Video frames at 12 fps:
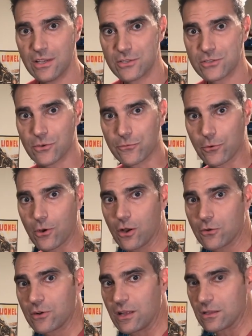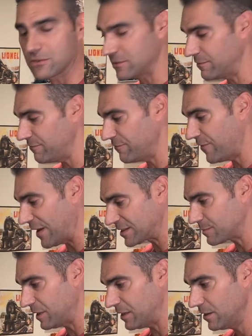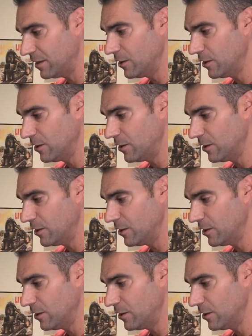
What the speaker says: So for $100 investment,